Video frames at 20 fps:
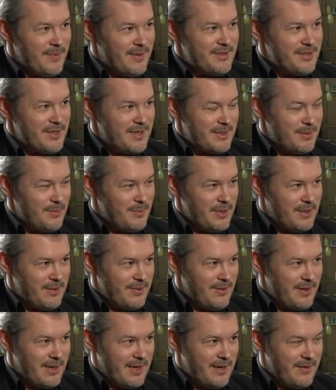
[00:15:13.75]
just a bit
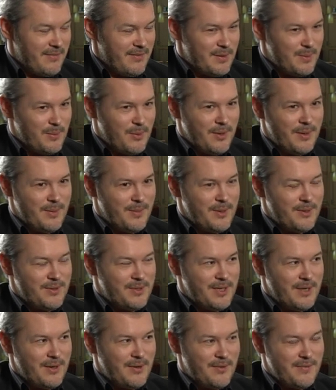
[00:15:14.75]
earlier we spoke about
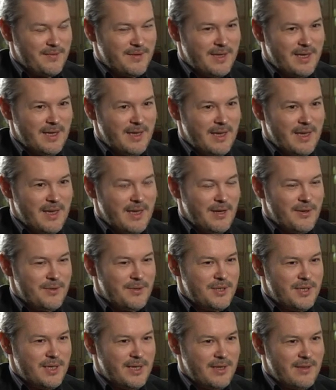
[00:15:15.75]
Tchaikovsky
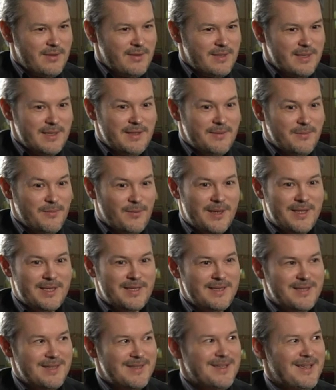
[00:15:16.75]
concerto, I said
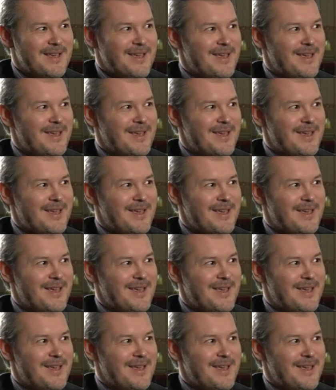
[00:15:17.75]
once